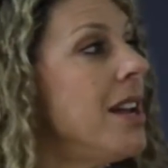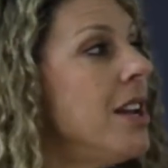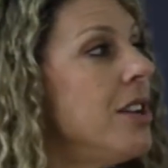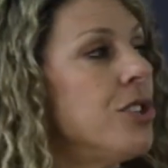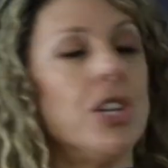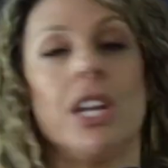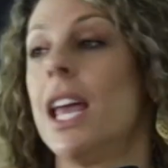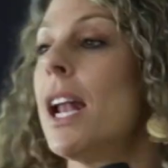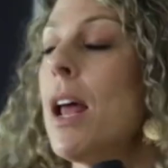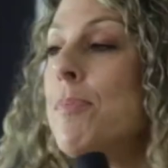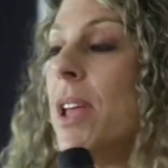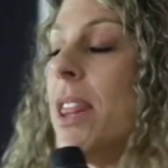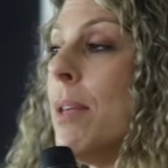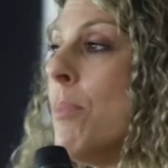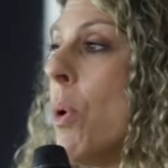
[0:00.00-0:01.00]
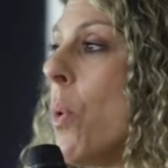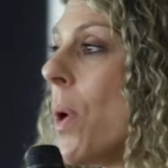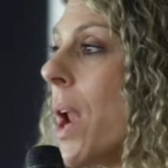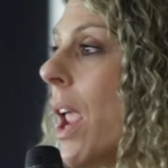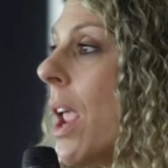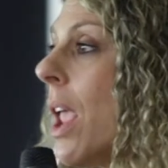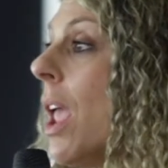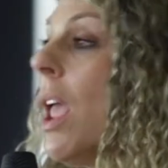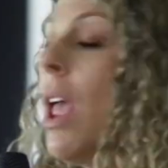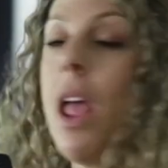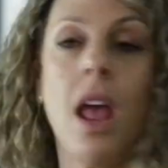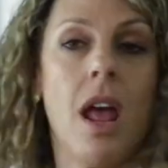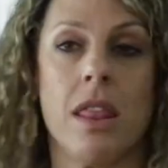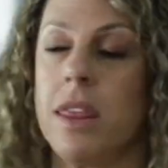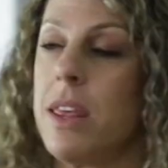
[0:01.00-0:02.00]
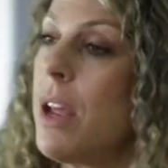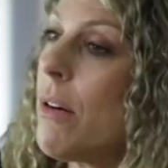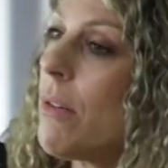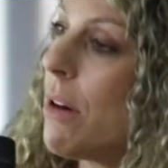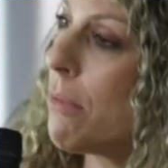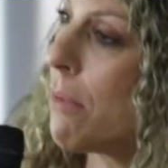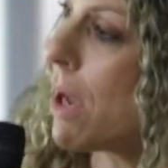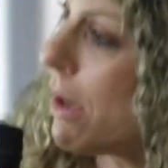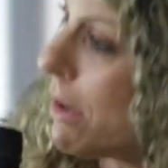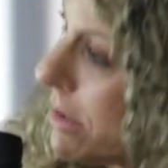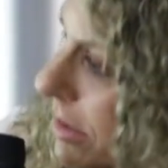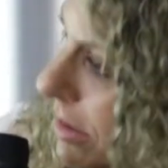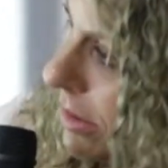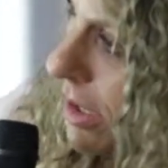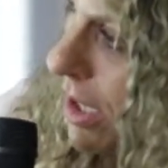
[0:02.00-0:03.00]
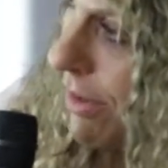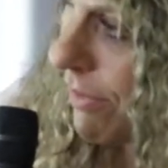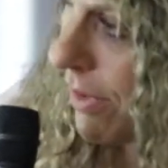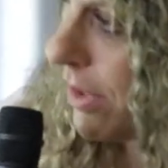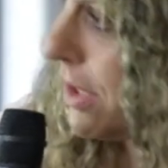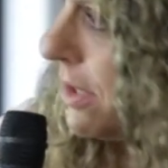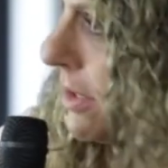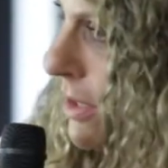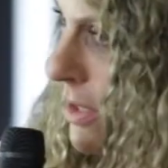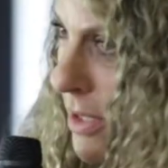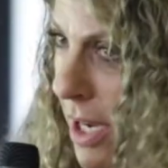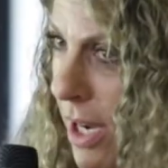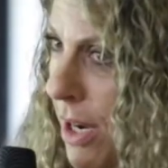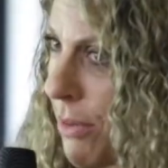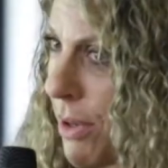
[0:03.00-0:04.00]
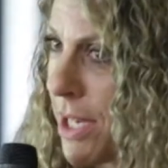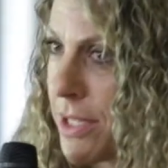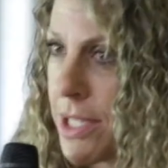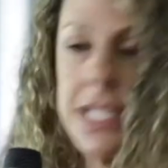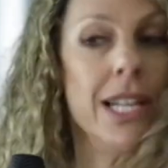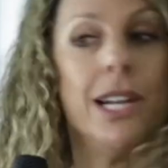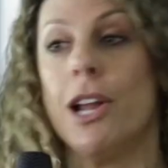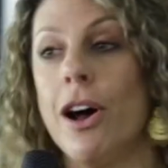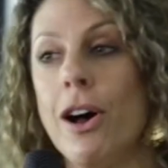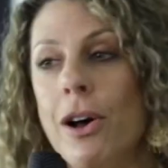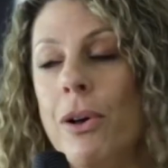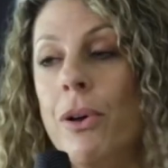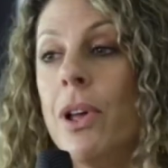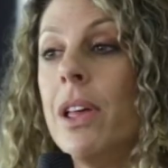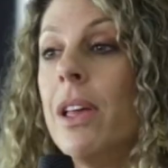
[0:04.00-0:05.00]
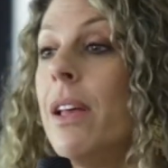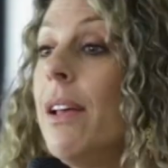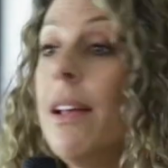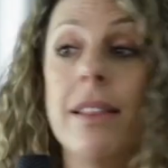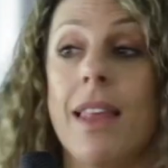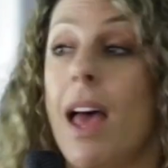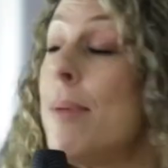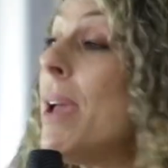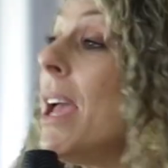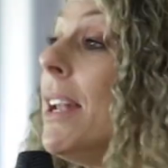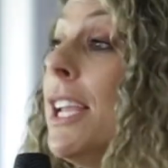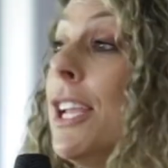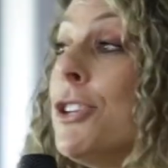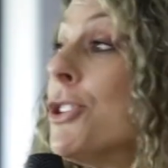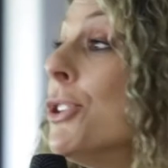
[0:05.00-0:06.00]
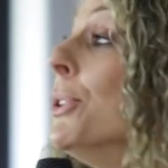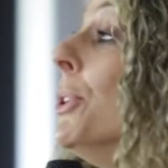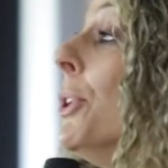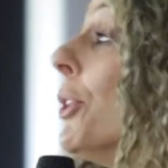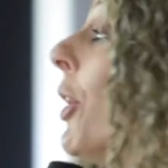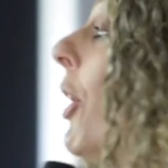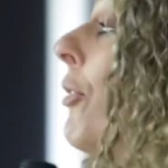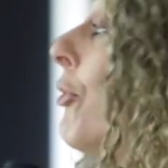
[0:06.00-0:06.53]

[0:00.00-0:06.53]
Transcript: need to get up in the morning and their arousal level is seriously low. They may need to go